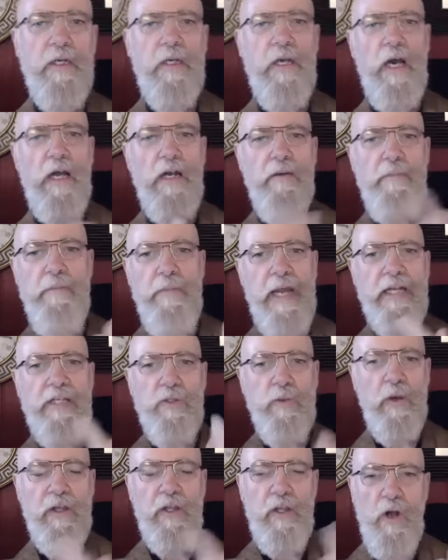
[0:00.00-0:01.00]
kind of mix
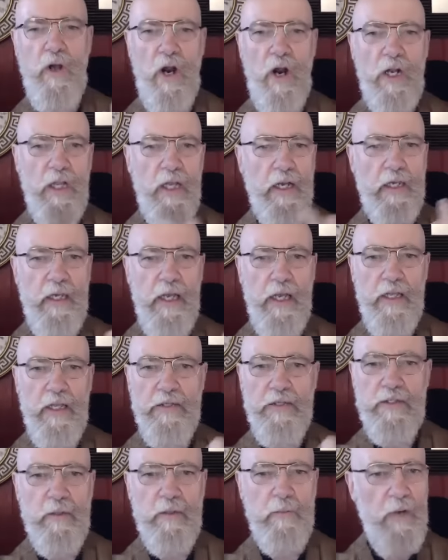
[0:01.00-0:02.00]
with garlic
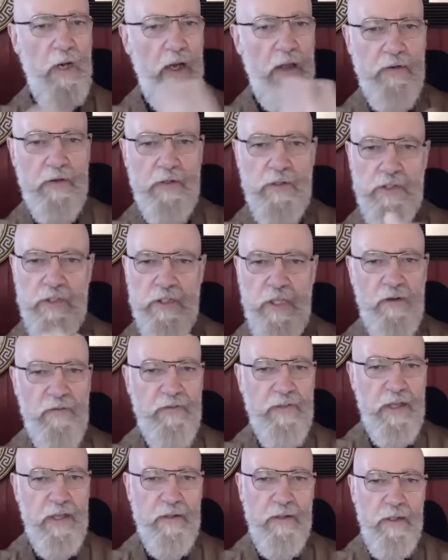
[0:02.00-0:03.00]
and some other stuff
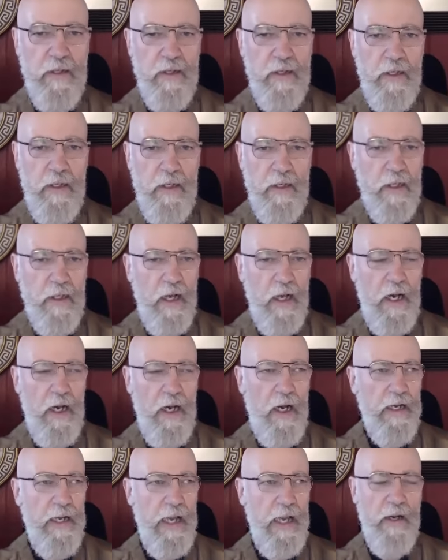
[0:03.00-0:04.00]

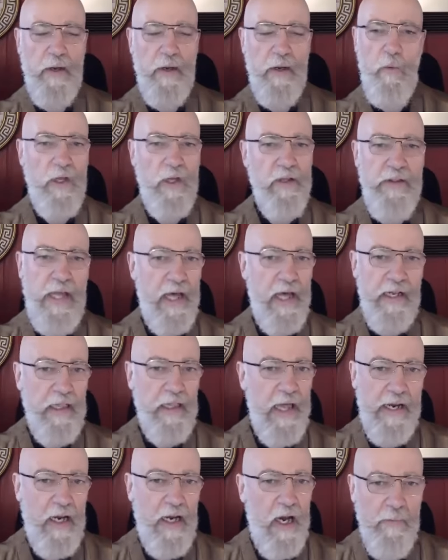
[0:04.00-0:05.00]
and it was not a
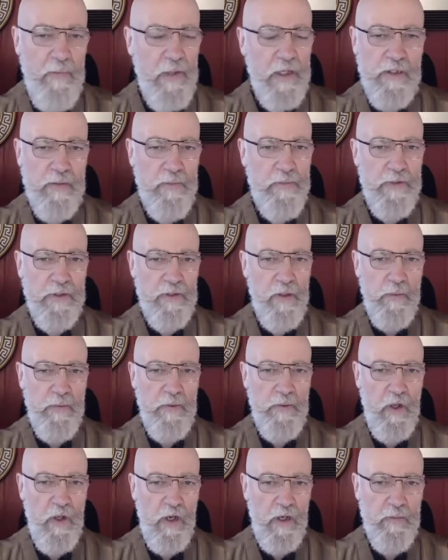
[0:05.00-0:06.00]
lot of hummus, so
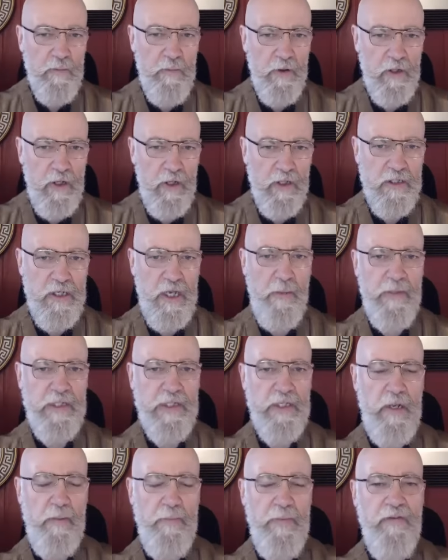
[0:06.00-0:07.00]
because hummus
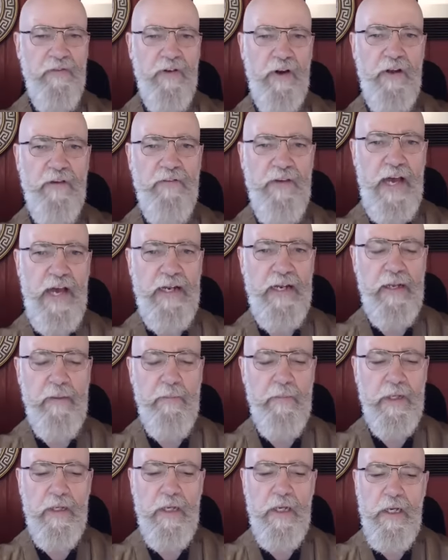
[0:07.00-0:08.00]
can be very fattening,
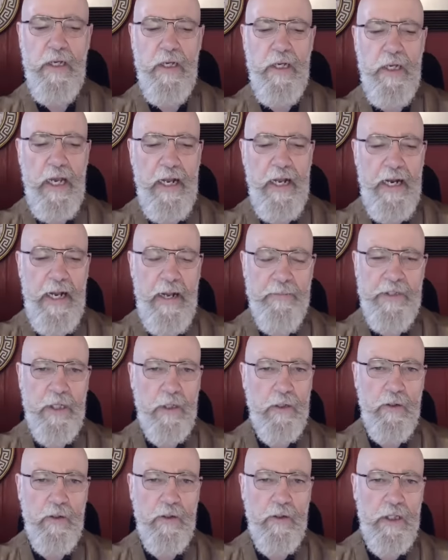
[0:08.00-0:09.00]
but it
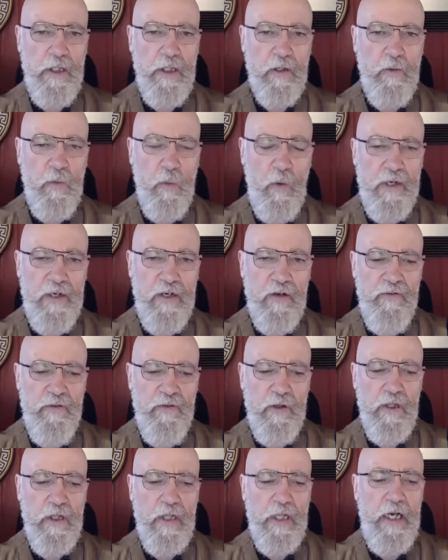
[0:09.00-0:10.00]
absolutely looked
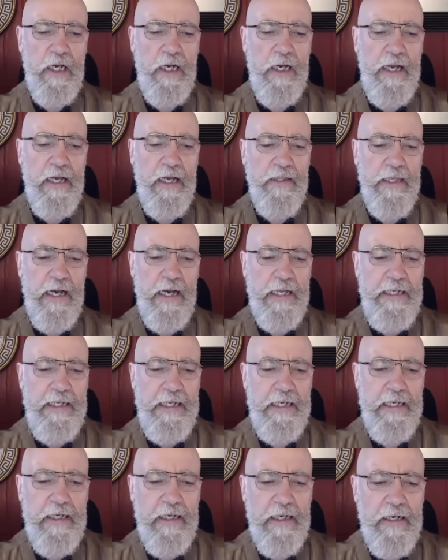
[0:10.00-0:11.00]
wonderful. And the
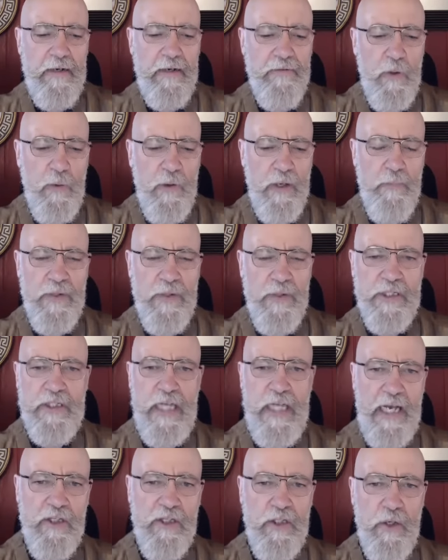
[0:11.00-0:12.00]
idea of doing
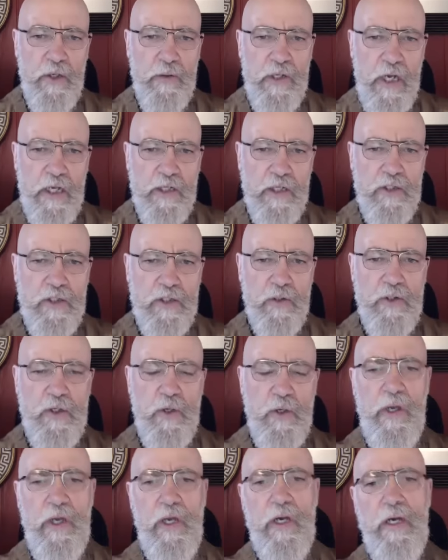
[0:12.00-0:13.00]
pistachio nuts or
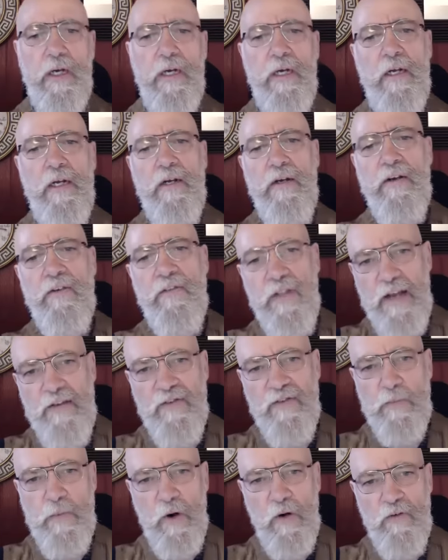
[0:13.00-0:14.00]
doing a
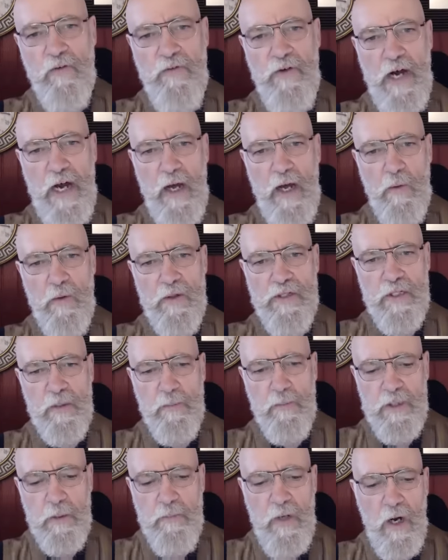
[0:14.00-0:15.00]
flavor profile with some
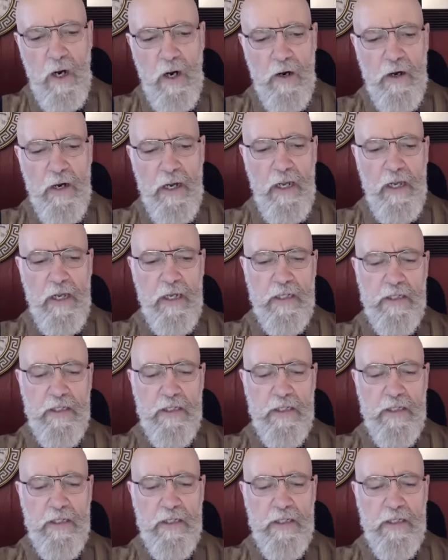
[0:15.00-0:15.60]
tamari and